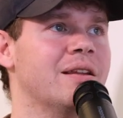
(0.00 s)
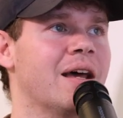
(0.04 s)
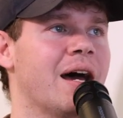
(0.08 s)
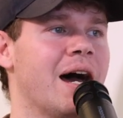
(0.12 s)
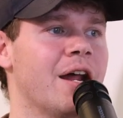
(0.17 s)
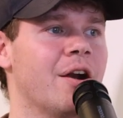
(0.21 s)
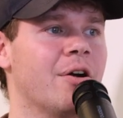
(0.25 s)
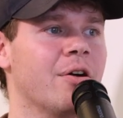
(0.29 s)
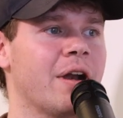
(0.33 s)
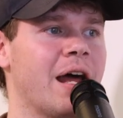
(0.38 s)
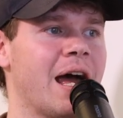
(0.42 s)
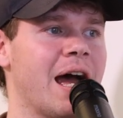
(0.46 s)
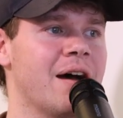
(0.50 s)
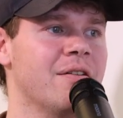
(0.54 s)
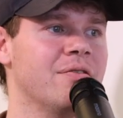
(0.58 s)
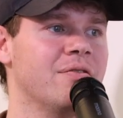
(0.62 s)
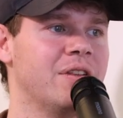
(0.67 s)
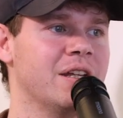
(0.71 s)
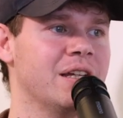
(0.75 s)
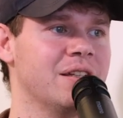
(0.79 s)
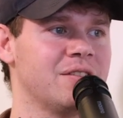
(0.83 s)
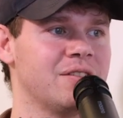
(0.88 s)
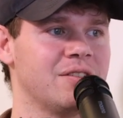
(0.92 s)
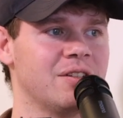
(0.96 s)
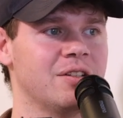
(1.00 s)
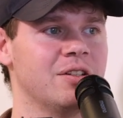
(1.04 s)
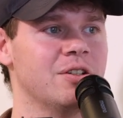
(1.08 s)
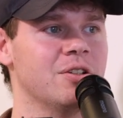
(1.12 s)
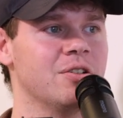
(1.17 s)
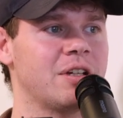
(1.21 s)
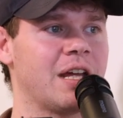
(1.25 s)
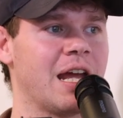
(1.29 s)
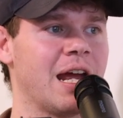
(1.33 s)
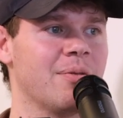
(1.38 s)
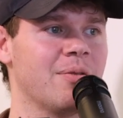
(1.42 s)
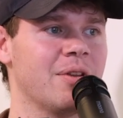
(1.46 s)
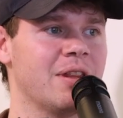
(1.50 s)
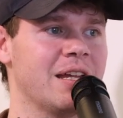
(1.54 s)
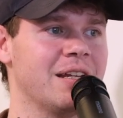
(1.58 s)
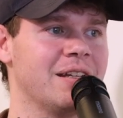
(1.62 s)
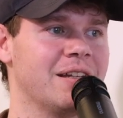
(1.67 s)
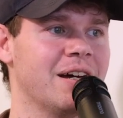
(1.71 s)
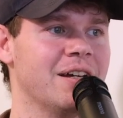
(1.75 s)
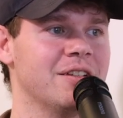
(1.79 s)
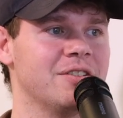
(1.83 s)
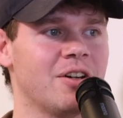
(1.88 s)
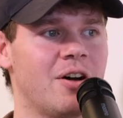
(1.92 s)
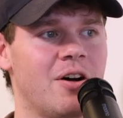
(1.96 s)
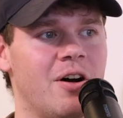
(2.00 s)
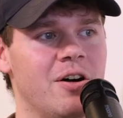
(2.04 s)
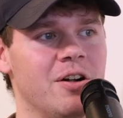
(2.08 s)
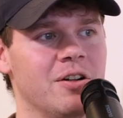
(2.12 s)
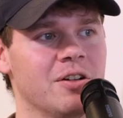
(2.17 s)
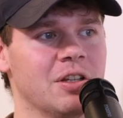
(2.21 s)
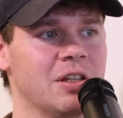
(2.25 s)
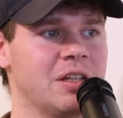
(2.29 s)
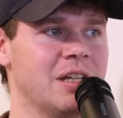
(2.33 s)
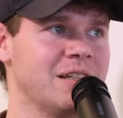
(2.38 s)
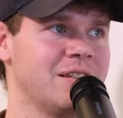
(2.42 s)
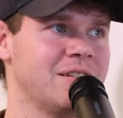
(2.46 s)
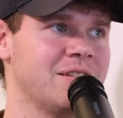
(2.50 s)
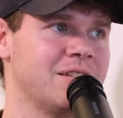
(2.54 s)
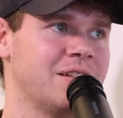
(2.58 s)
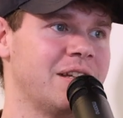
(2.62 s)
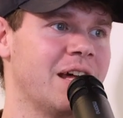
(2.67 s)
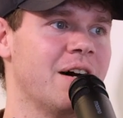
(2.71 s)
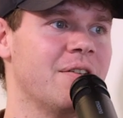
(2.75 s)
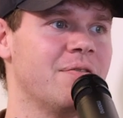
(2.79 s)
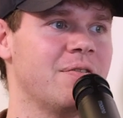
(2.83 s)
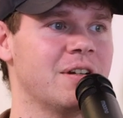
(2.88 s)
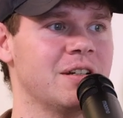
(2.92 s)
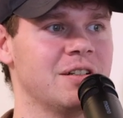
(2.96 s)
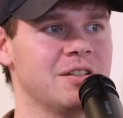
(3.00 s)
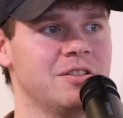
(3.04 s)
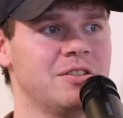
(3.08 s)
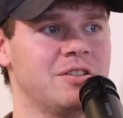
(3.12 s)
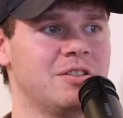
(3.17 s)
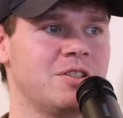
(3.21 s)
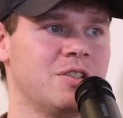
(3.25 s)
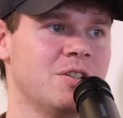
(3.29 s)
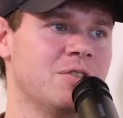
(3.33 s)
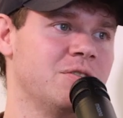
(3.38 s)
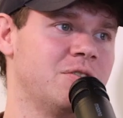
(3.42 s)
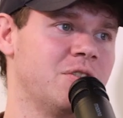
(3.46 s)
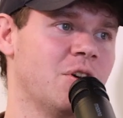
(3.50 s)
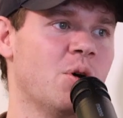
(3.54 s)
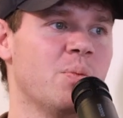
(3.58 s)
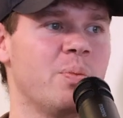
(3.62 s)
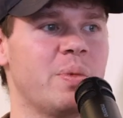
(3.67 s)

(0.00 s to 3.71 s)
I don't have this new camera that does all this stuff and shoots